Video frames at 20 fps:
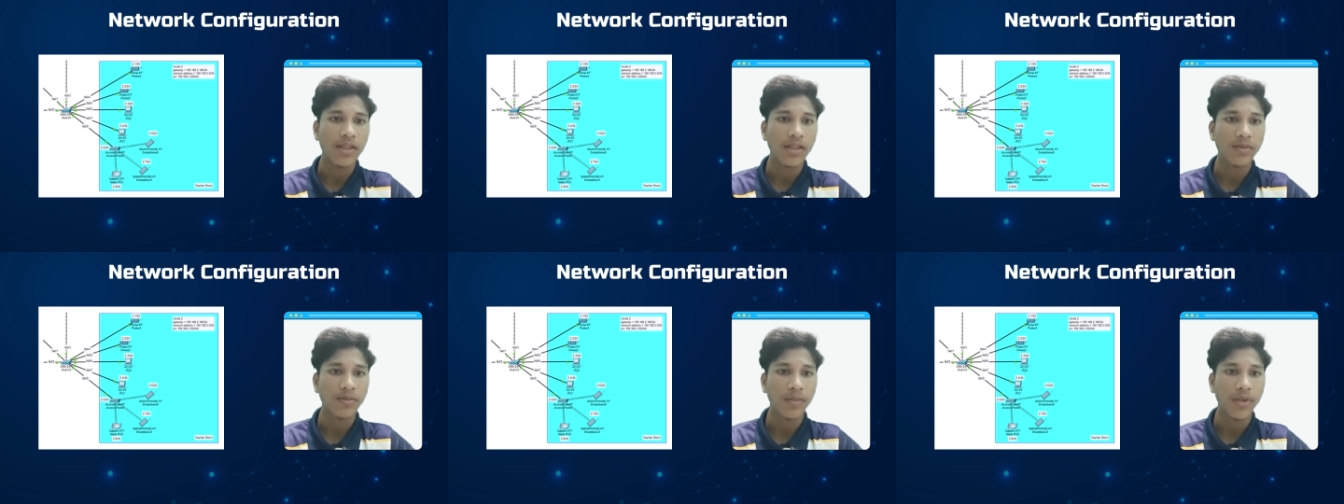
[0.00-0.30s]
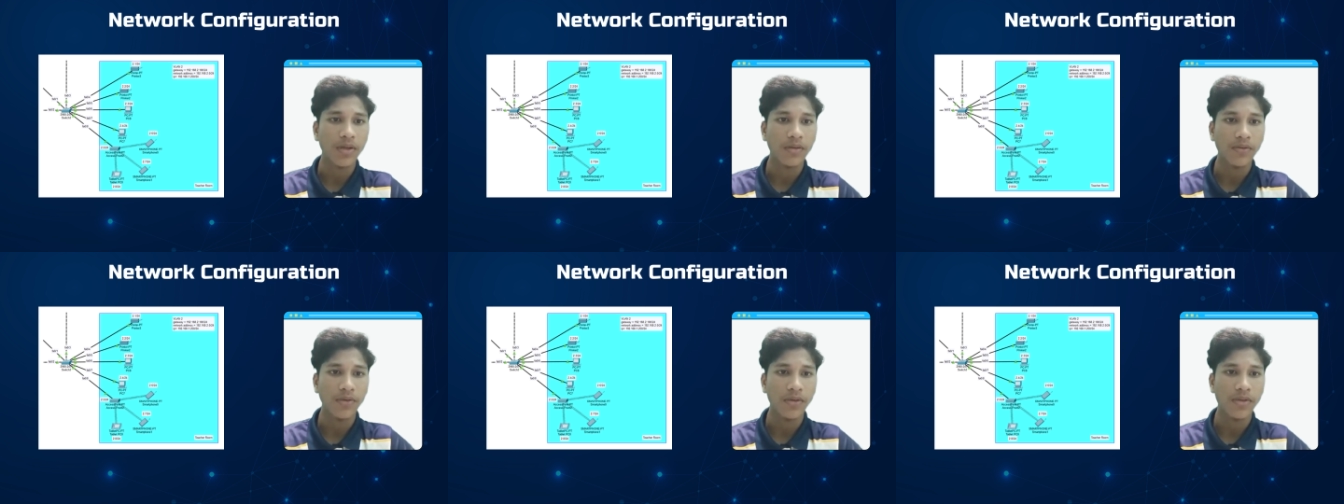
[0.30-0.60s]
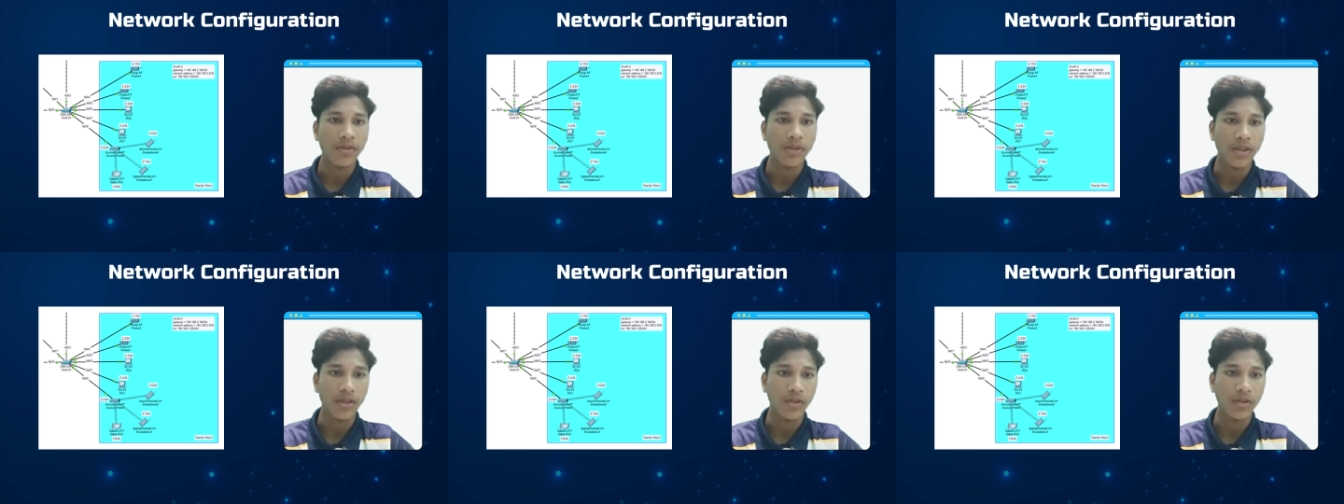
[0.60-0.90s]

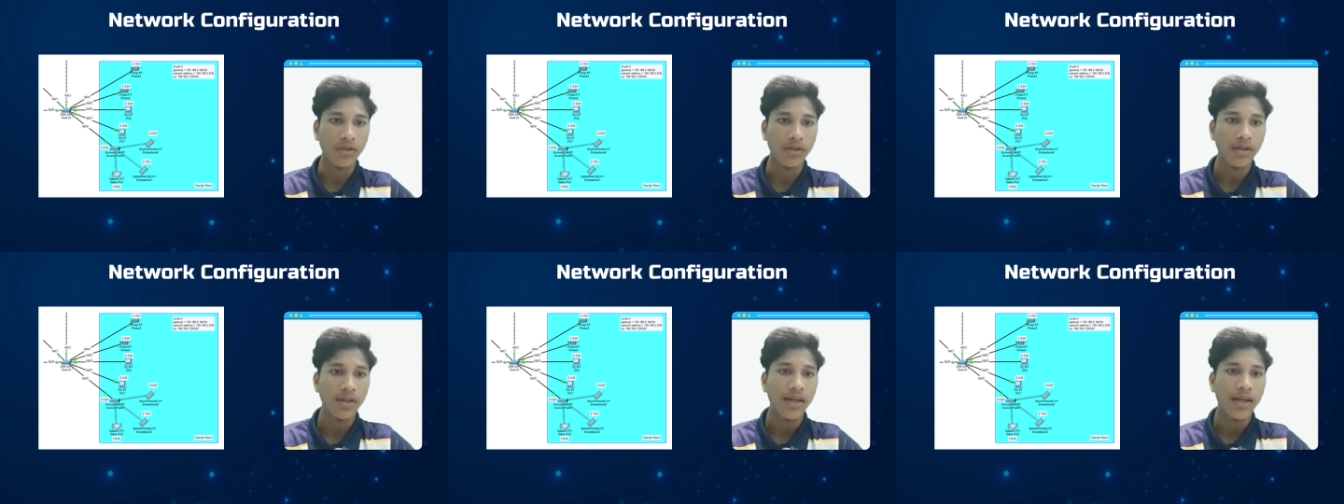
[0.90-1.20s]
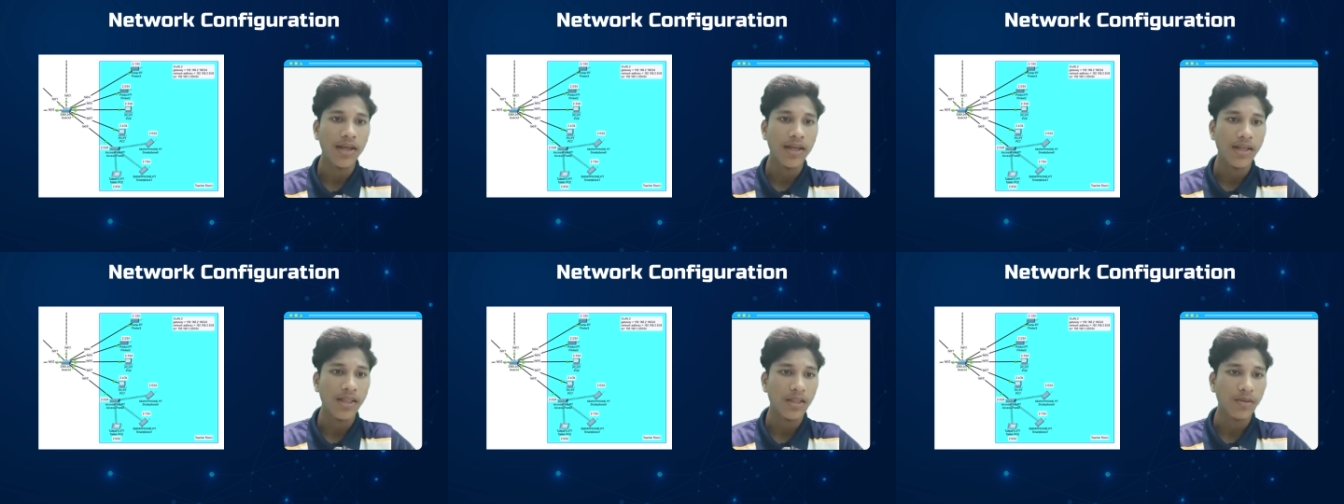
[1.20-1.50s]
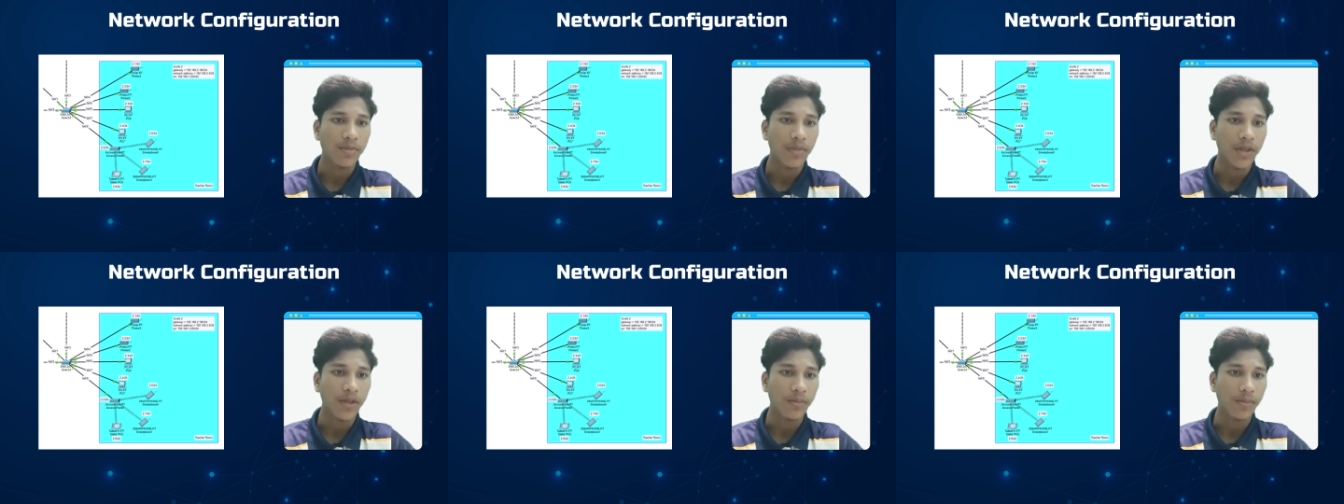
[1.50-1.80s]
Smartphone 0,
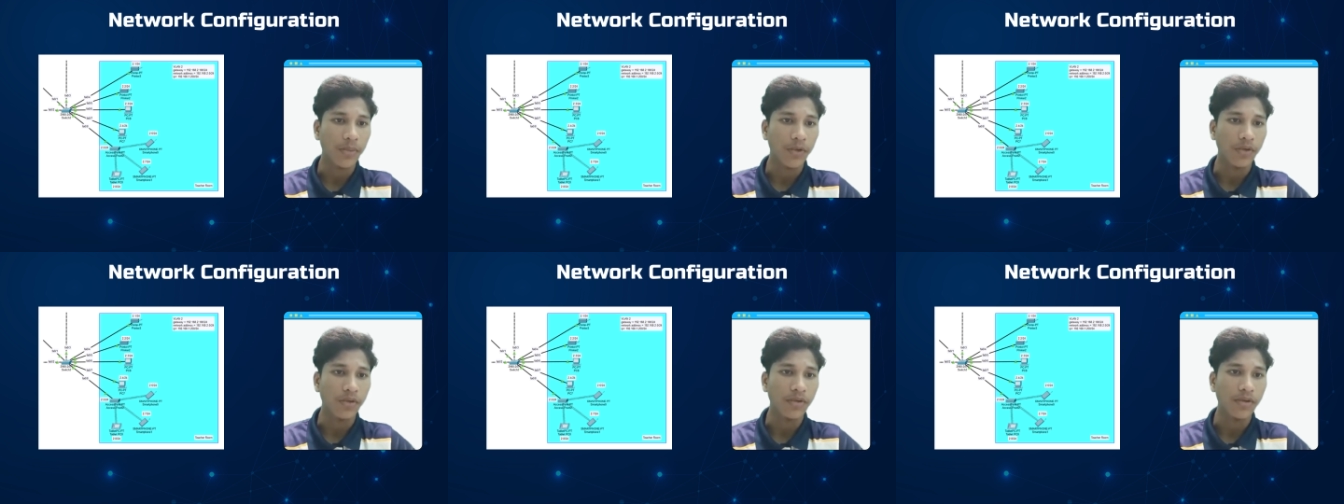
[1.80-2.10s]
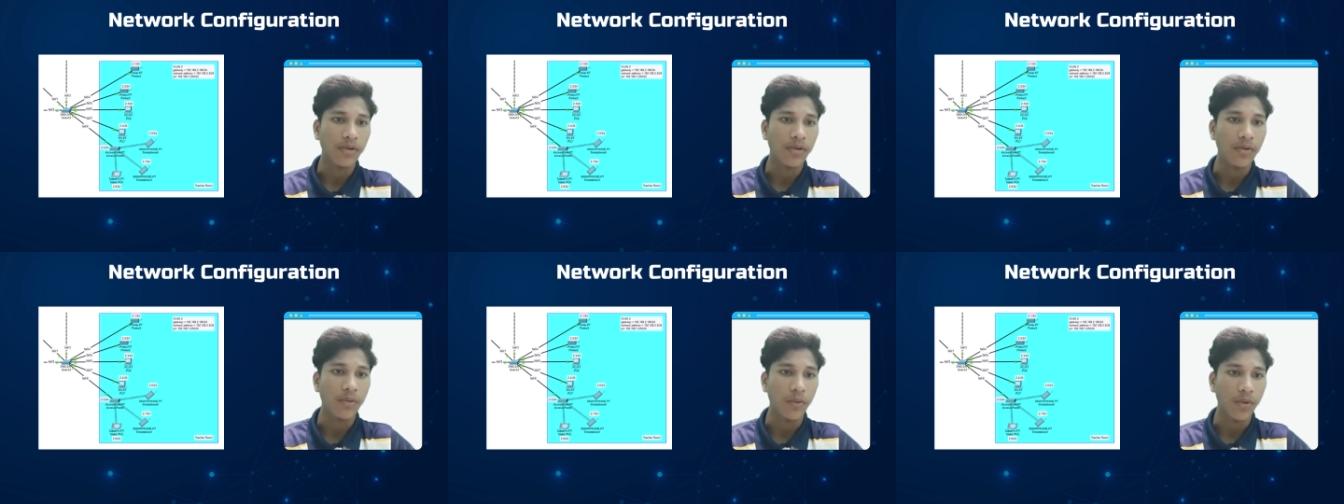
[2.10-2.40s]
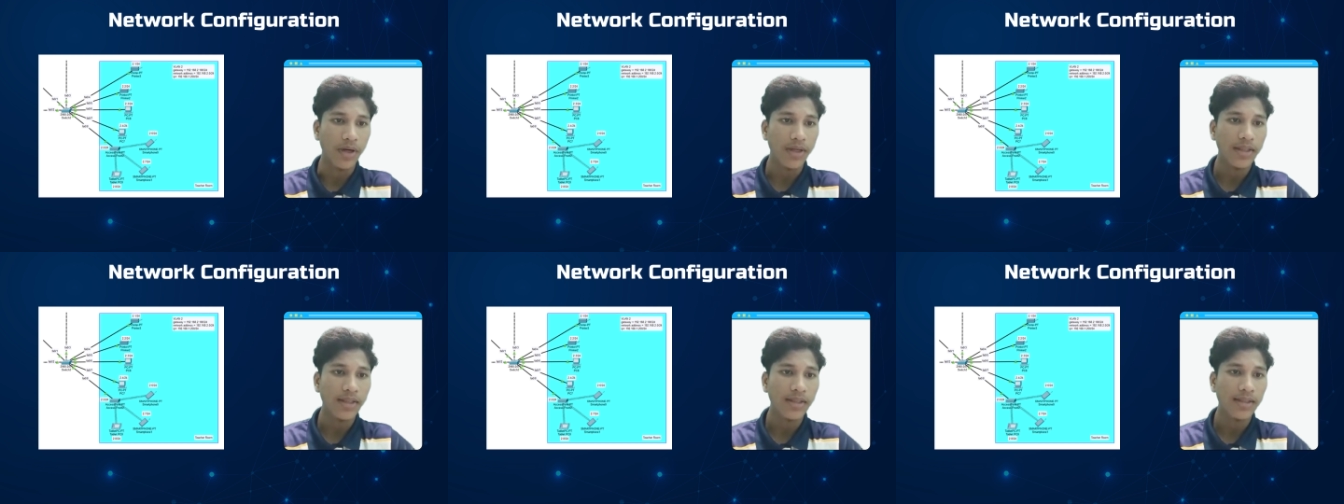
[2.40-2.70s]
Smartphone
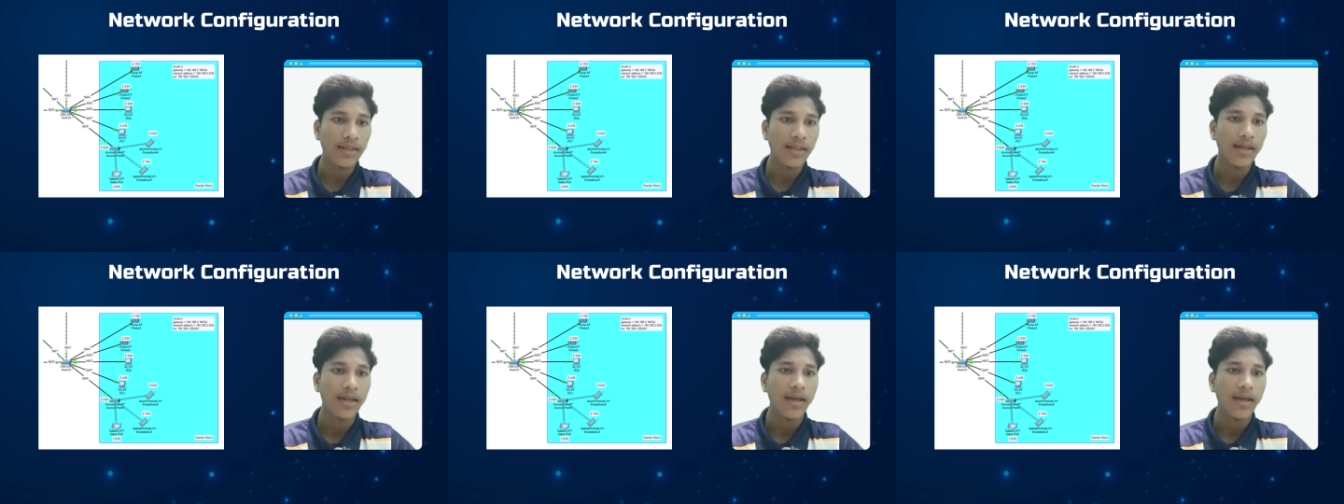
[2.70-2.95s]
1,